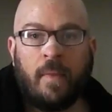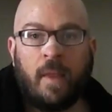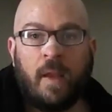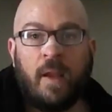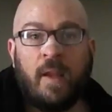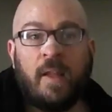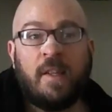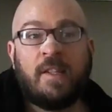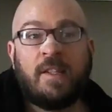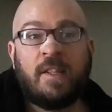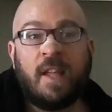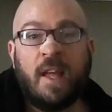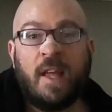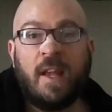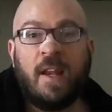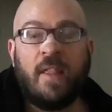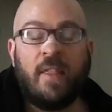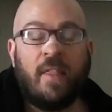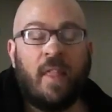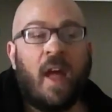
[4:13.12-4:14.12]
And he
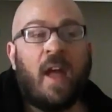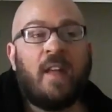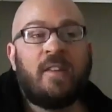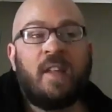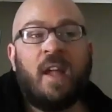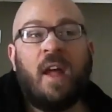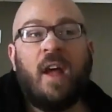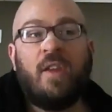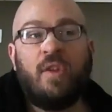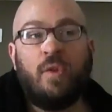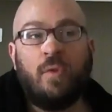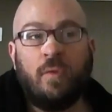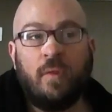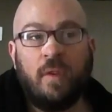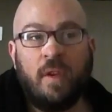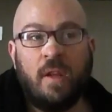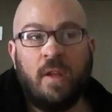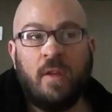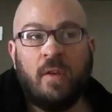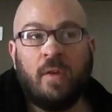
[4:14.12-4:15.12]
said, and that's how you
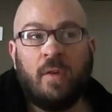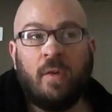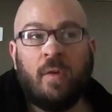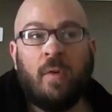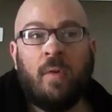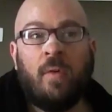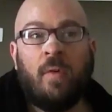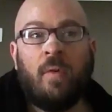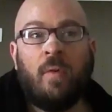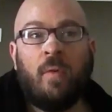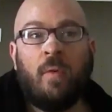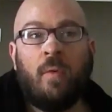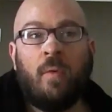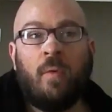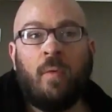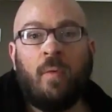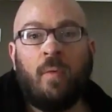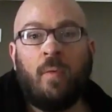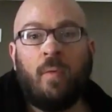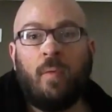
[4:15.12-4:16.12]
deal
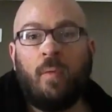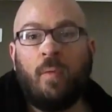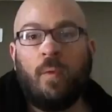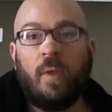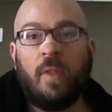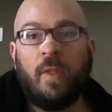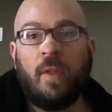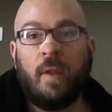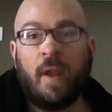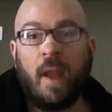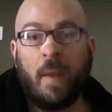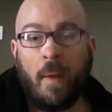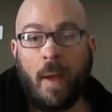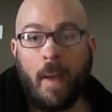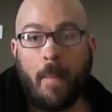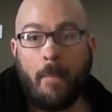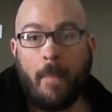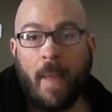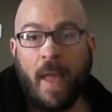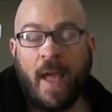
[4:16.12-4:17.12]
with a
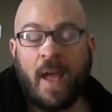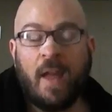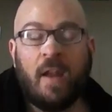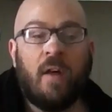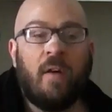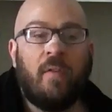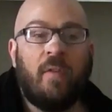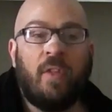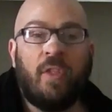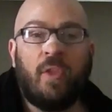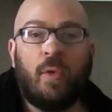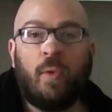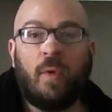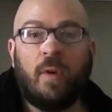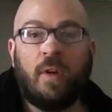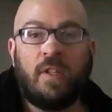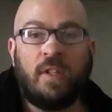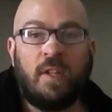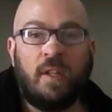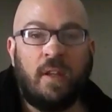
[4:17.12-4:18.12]
man of
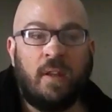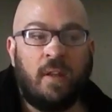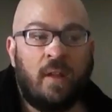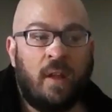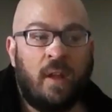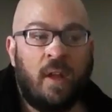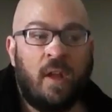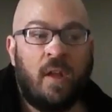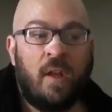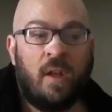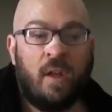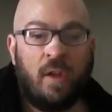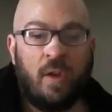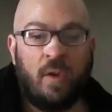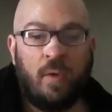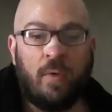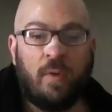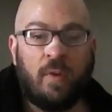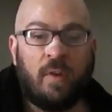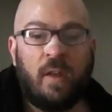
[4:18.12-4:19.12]
authority
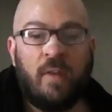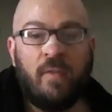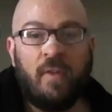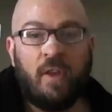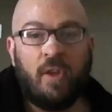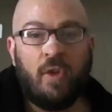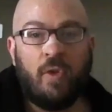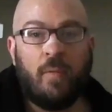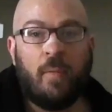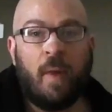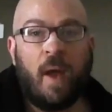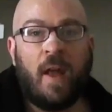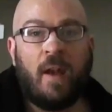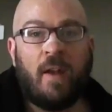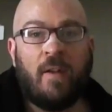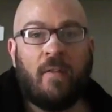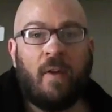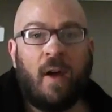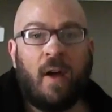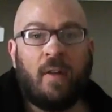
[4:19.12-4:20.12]
who is giving you bad
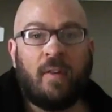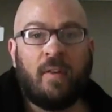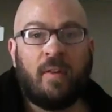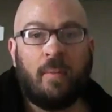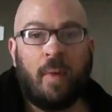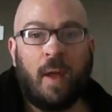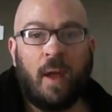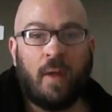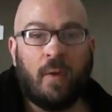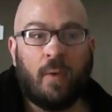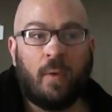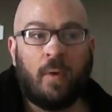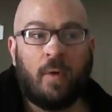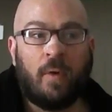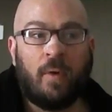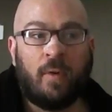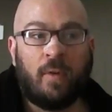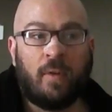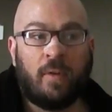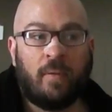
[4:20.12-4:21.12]
advice and bad
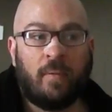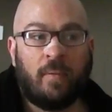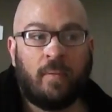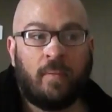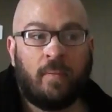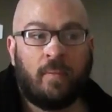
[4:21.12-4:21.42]
orders.